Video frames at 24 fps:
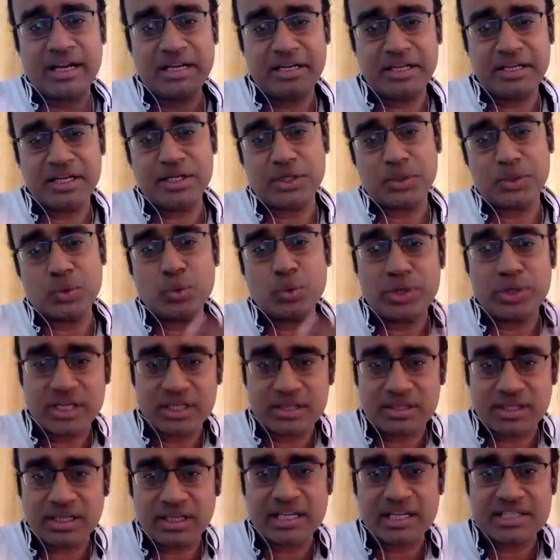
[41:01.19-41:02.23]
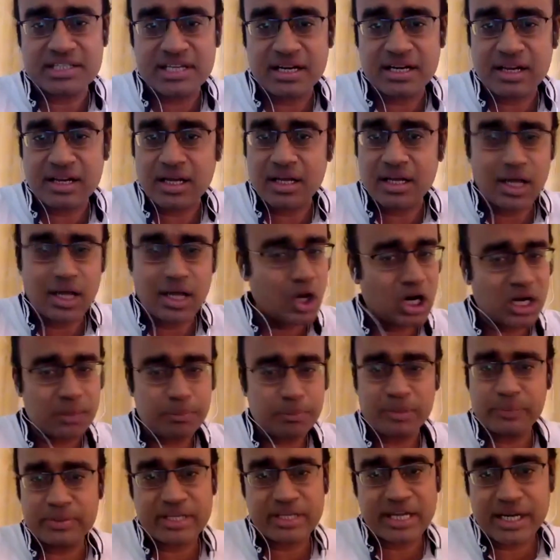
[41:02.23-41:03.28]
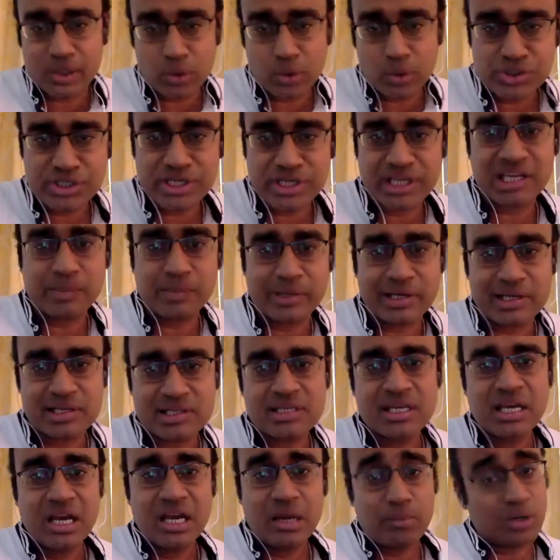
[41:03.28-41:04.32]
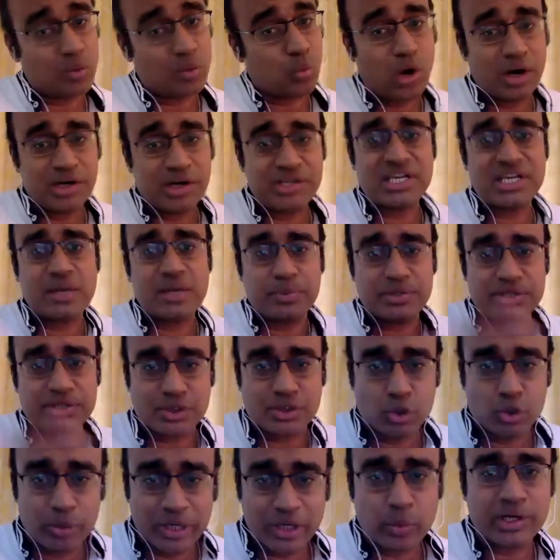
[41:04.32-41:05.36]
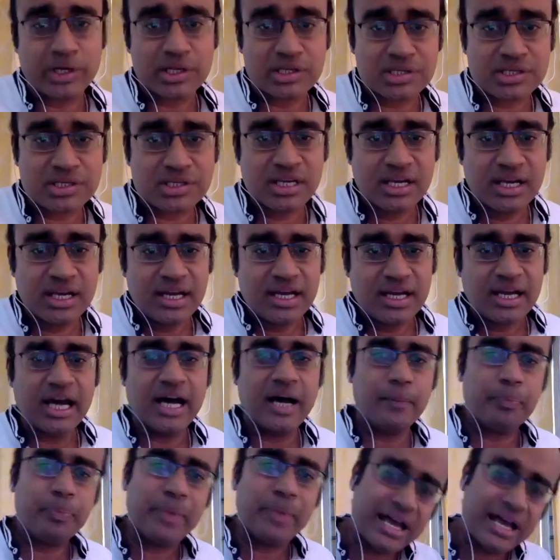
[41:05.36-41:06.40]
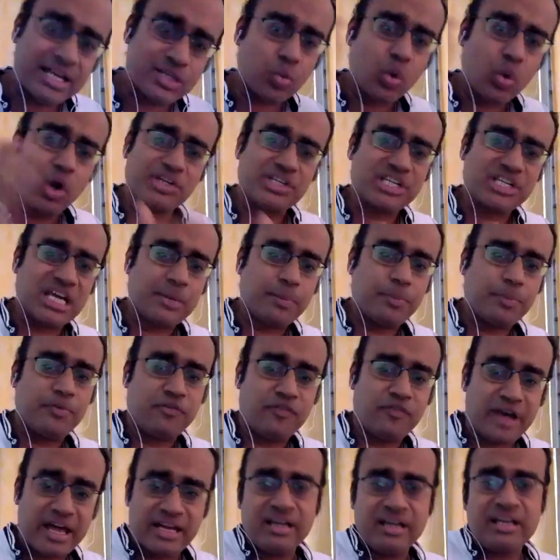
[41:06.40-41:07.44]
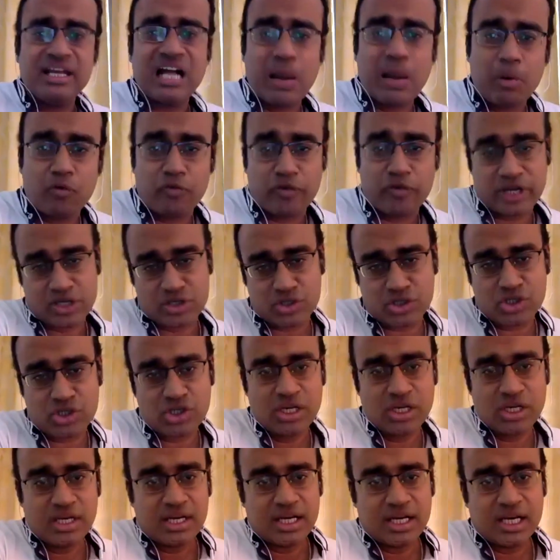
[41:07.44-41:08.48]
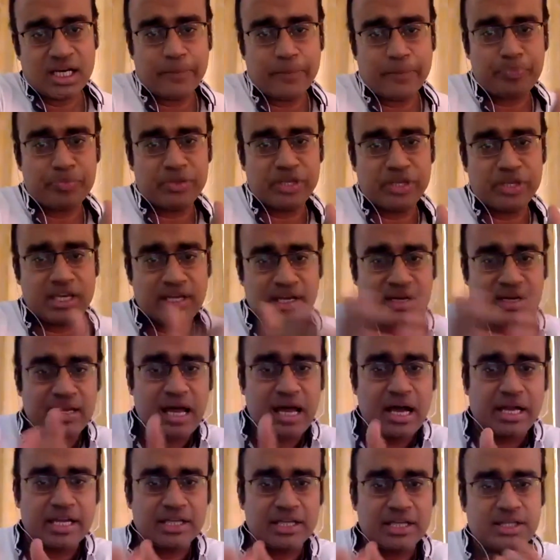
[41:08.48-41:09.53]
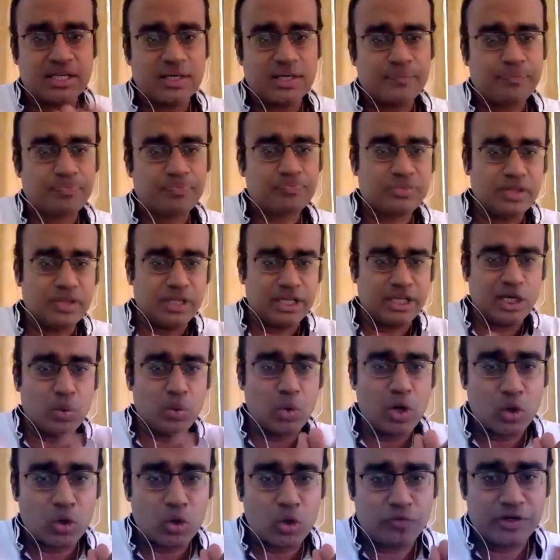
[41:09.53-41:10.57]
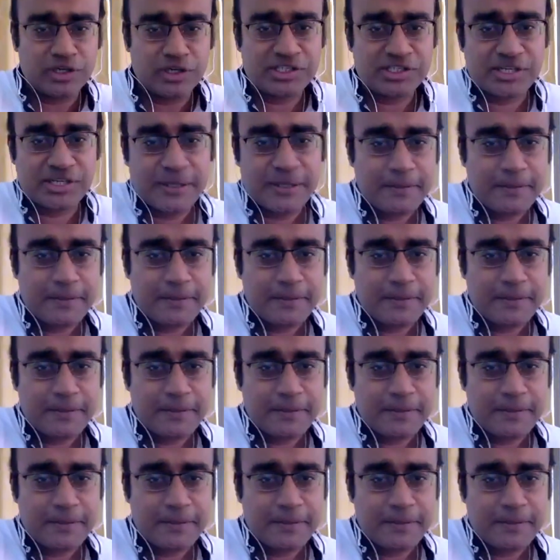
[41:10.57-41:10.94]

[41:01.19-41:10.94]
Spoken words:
Tier 2, tier 3, etc. A lot of people that don't check emails, but WhatsApp is ubiquitous. Has WhatsApp finally come of age? Nikhil, Ankit, Nikhil, you want to go first?